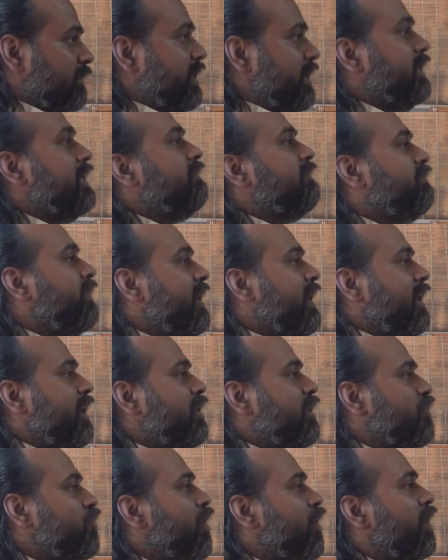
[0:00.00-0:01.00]
In a
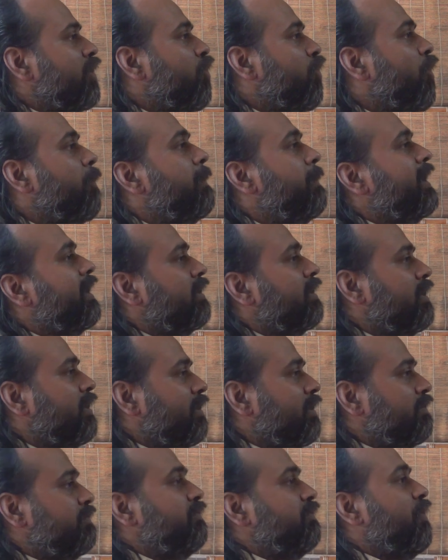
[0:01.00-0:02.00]
way, you are hoping
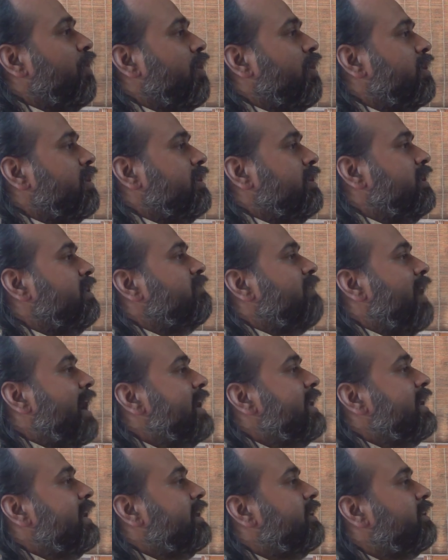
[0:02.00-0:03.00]
for
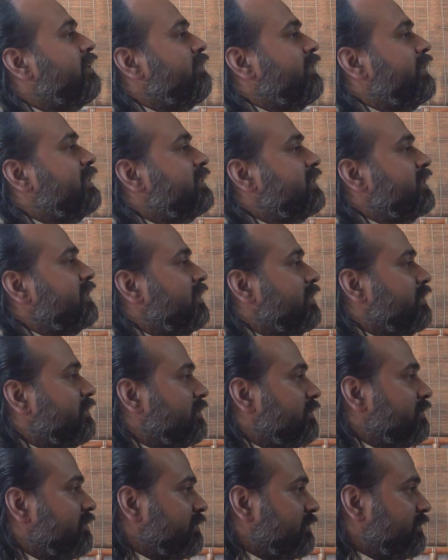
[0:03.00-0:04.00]
divine intervention.
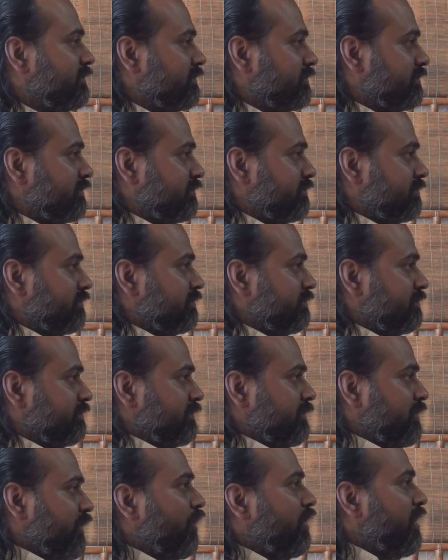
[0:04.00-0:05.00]

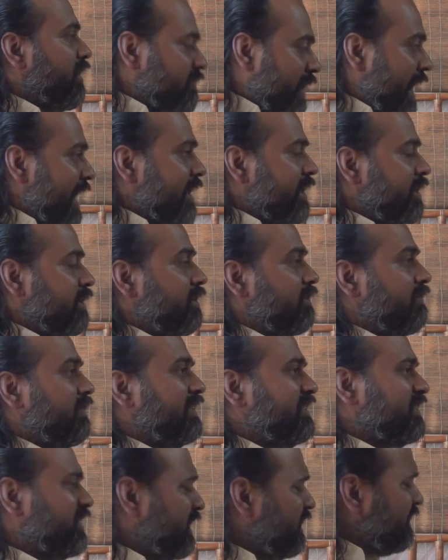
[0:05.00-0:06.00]
Now, divine
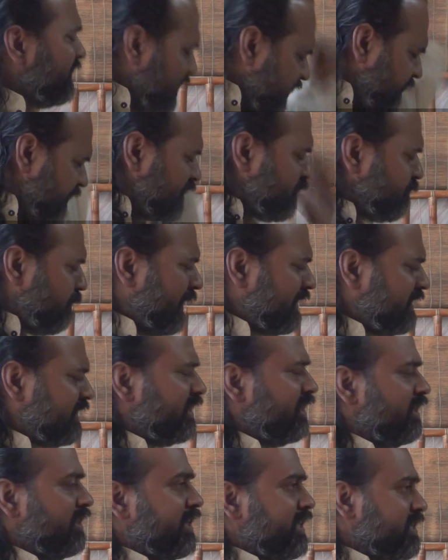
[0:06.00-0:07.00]
intervention is never
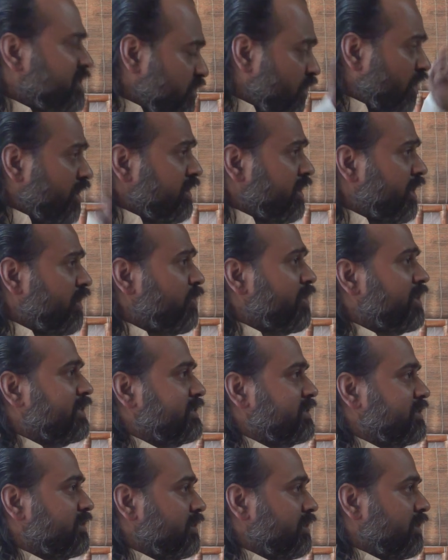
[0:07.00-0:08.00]
special. It is
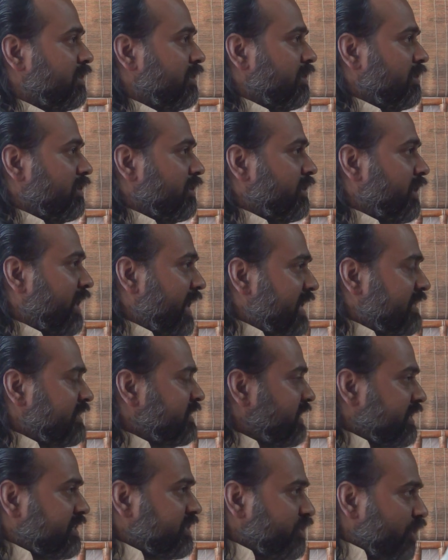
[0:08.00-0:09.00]
continuous.
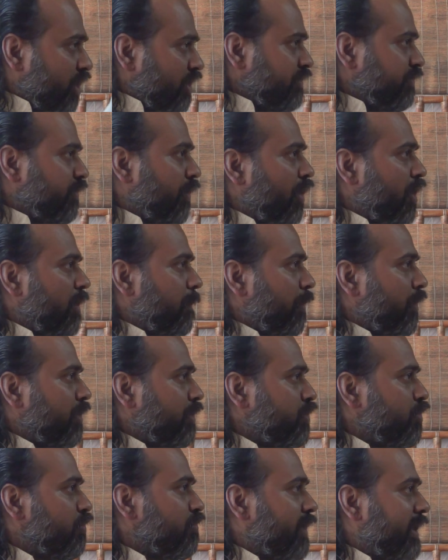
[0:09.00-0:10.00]
Grace does not fall
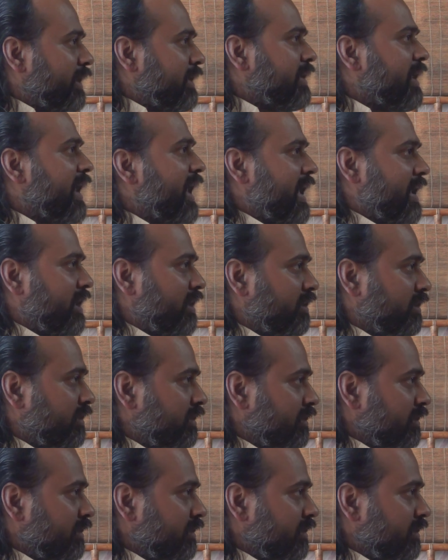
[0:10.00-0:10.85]
upon you one day.